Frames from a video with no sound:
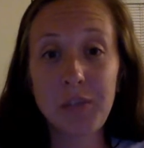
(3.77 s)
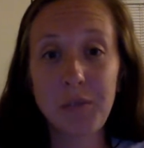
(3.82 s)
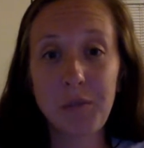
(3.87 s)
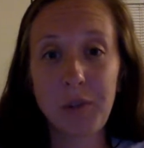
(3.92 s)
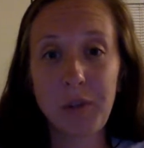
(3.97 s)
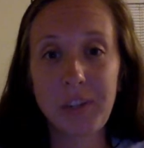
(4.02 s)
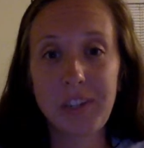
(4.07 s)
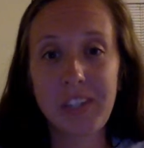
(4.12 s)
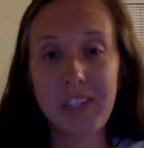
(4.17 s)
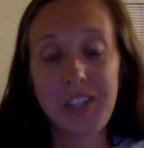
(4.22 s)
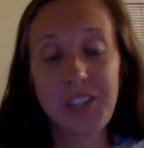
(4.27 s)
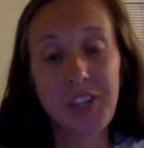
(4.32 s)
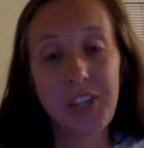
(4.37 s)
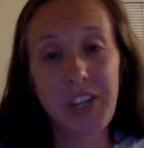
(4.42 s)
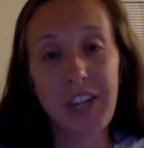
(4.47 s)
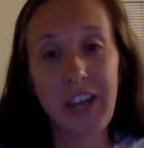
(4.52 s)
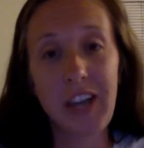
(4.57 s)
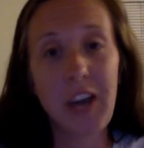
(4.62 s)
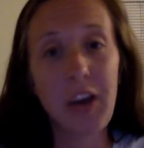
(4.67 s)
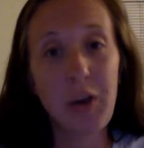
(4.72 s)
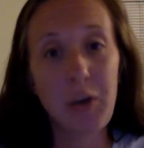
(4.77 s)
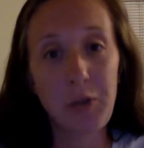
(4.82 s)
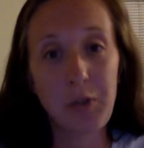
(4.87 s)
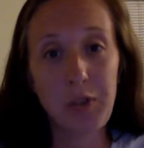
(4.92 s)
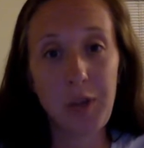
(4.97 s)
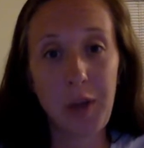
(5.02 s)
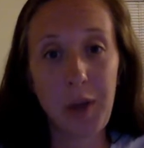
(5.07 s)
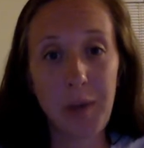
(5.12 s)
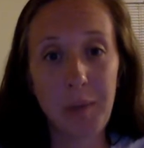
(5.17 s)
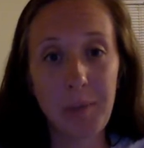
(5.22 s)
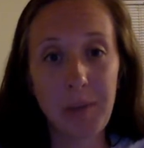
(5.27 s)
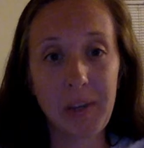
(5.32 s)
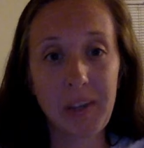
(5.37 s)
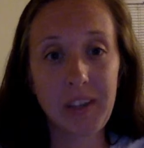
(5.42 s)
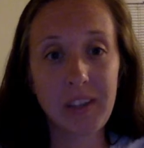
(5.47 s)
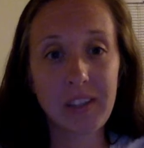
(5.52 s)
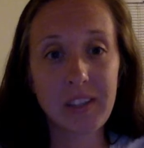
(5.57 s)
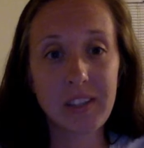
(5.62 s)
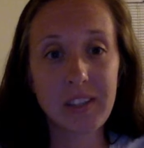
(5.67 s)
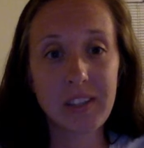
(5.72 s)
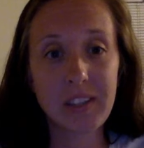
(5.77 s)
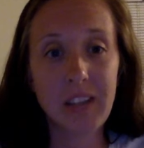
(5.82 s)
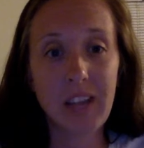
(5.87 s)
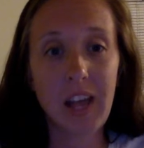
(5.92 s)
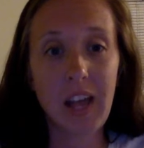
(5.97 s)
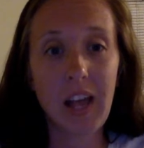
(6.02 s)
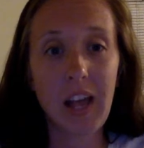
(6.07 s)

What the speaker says: for teaching health topics,